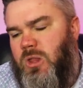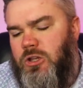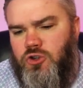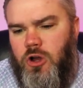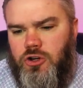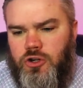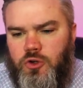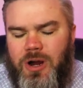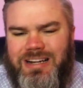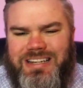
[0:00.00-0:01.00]
structured
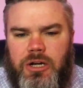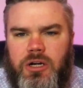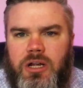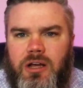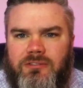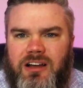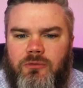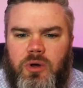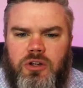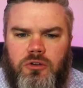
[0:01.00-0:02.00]
criteria of
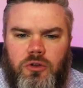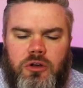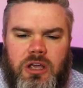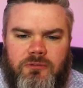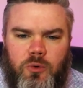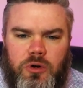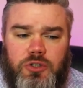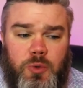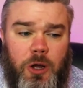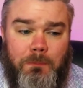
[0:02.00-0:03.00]
what they're looking for
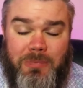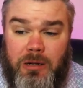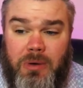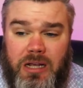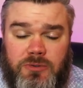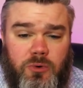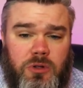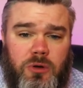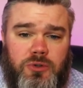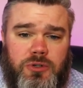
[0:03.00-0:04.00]
to help minimize
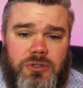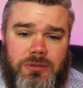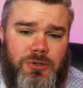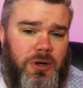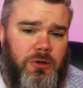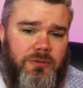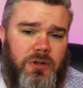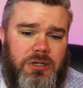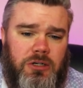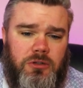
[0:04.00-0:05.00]
foreclosures. So I don't know if
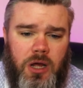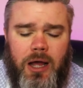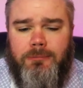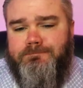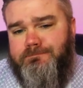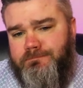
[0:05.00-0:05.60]
they're dinged or not.